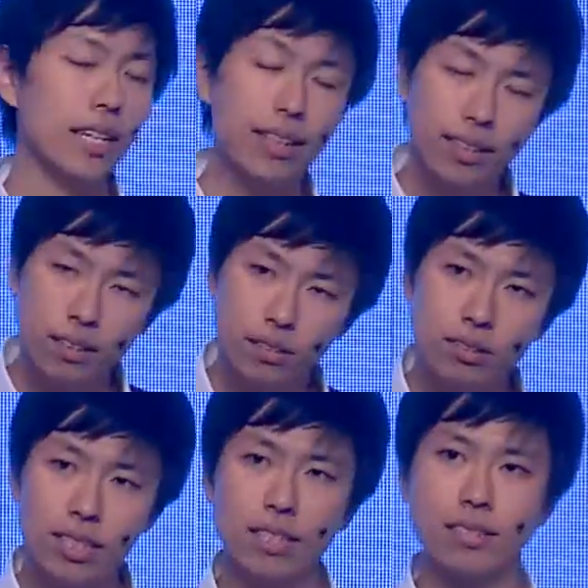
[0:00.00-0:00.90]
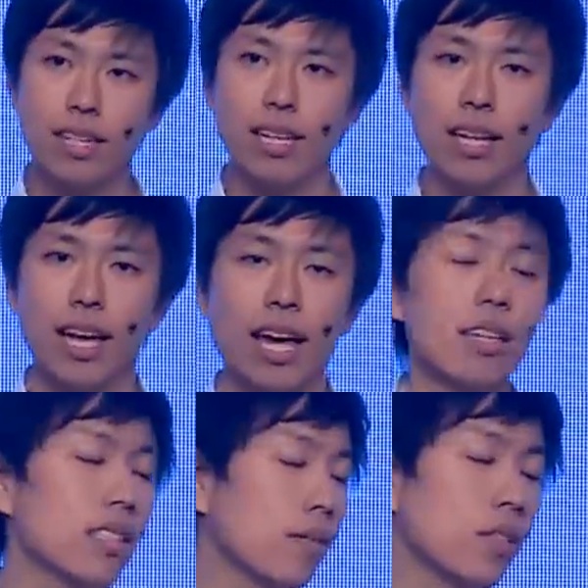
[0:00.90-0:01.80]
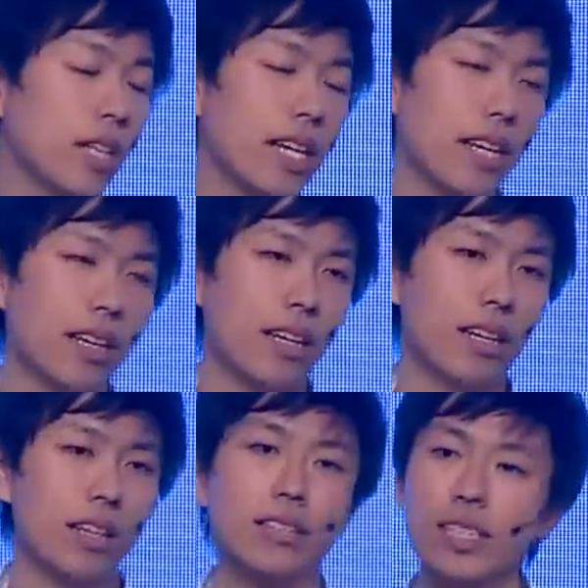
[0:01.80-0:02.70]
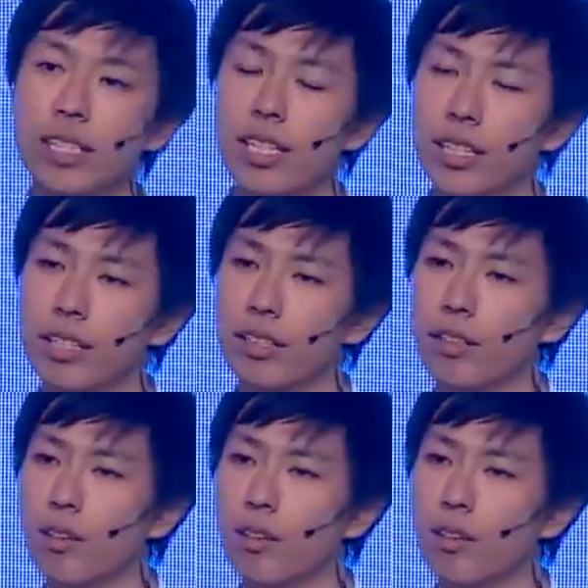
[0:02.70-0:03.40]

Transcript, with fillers: In 2017, this year,